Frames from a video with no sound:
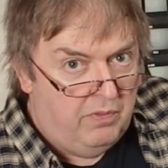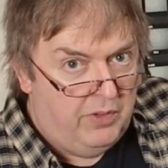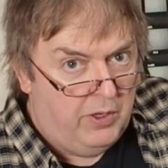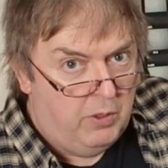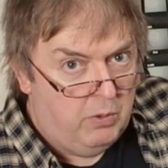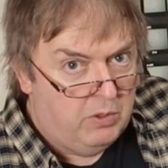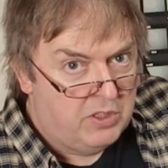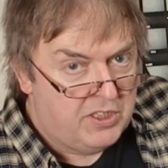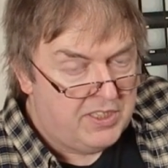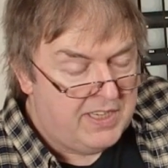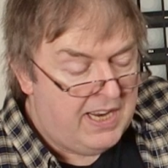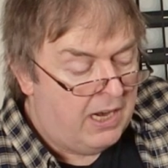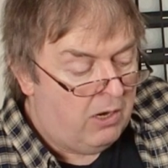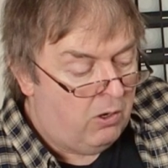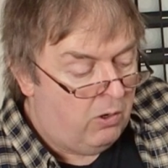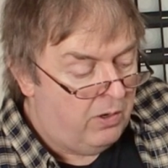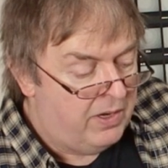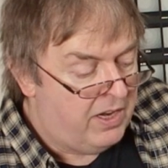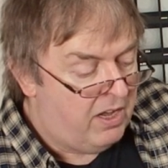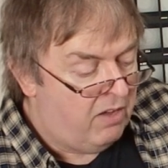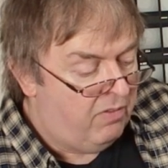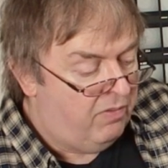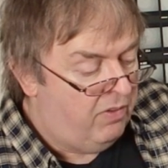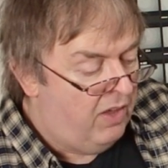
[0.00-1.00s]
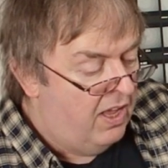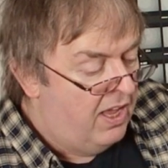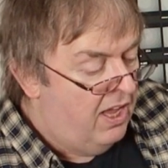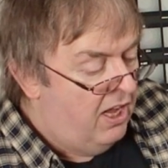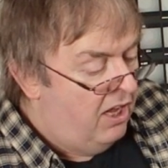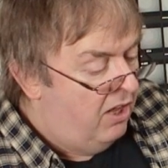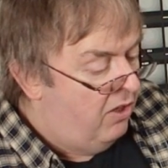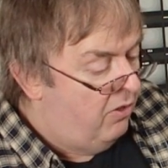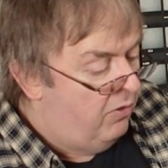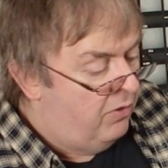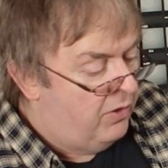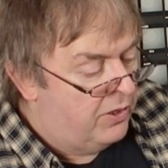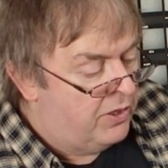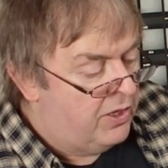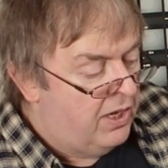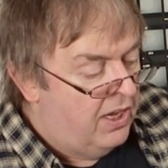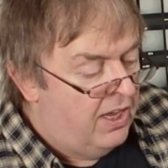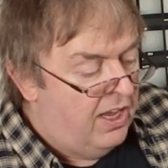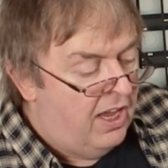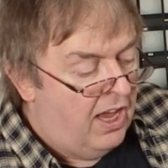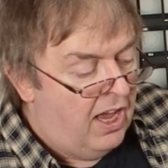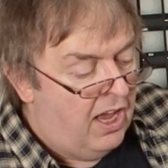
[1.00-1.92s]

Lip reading: view is narrow enough that